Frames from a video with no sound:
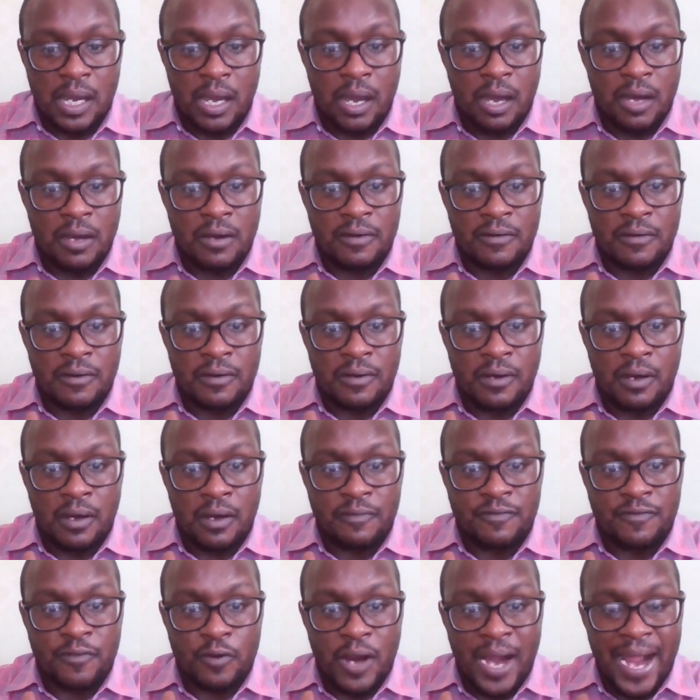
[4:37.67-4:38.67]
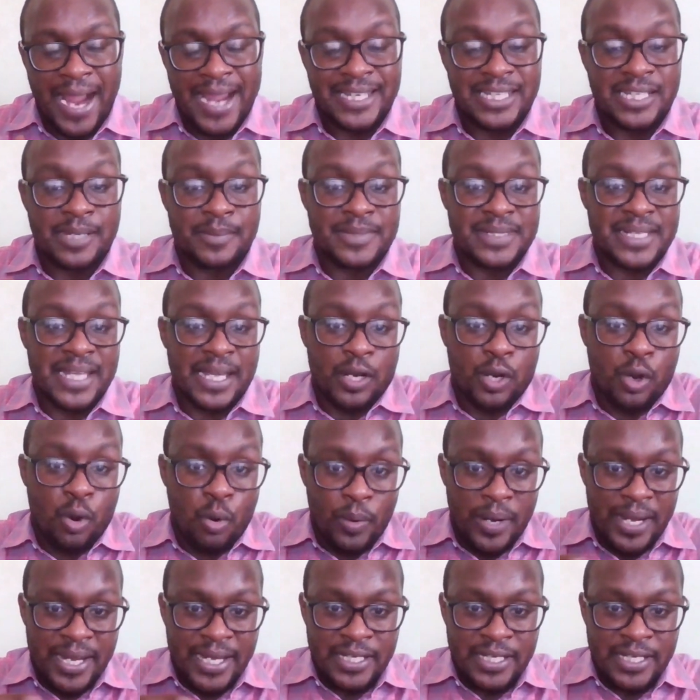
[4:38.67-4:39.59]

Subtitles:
for items that go